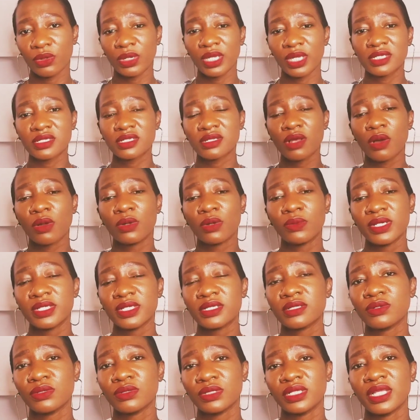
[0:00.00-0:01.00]
it's always
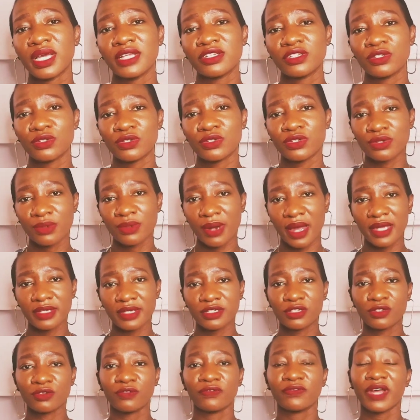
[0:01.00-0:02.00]
good that you try
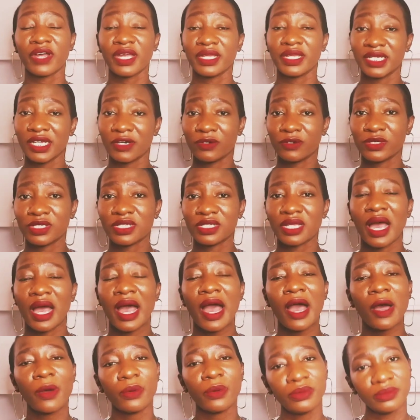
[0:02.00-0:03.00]
to find out
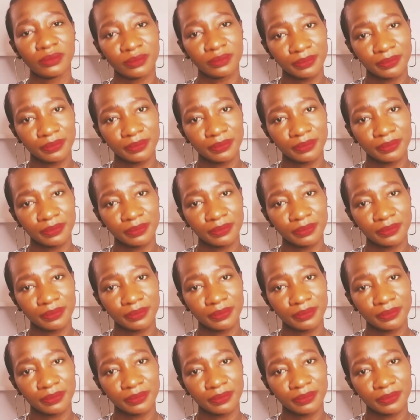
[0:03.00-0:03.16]
how